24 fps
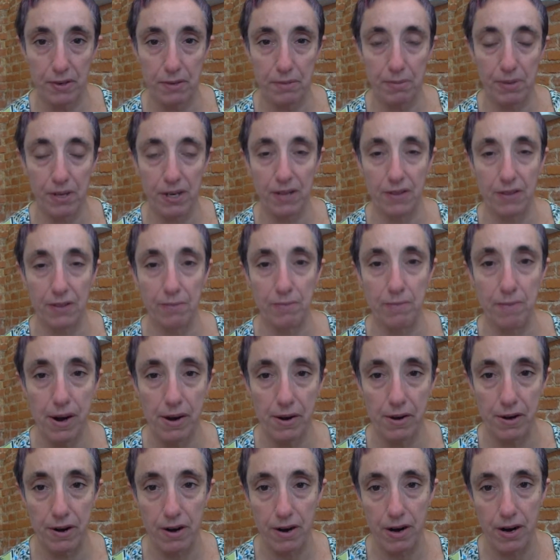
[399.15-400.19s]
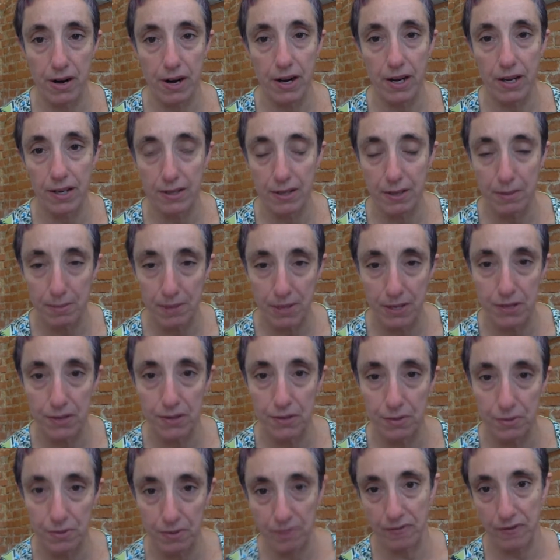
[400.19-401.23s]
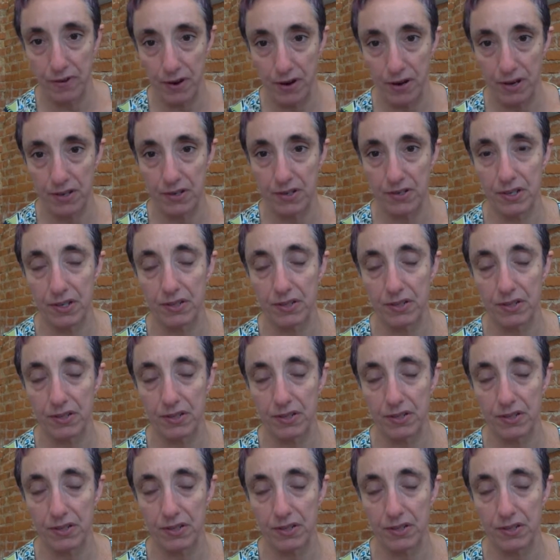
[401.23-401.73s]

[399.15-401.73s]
but in the mirror his image is reversed.